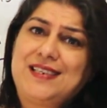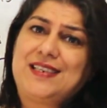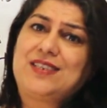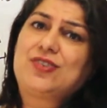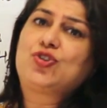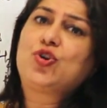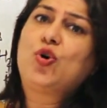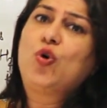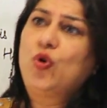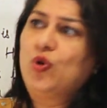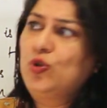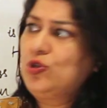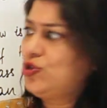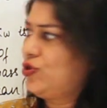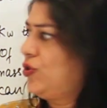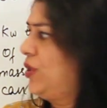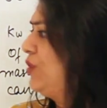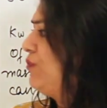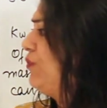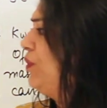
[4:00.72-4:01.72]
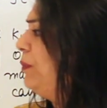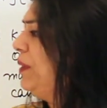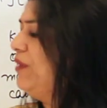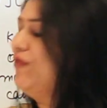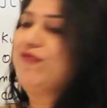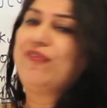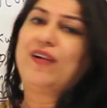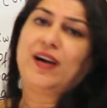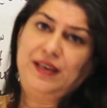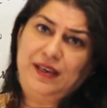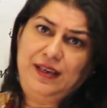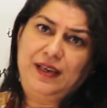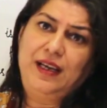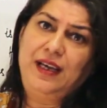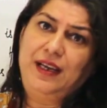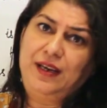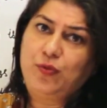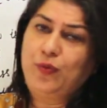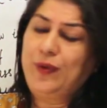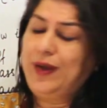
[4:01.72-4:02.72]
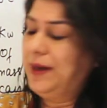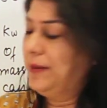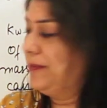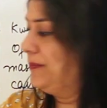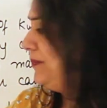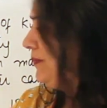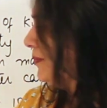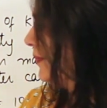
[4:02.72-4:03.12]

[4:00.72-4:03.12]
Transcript: It is whole. So it would be one in a way.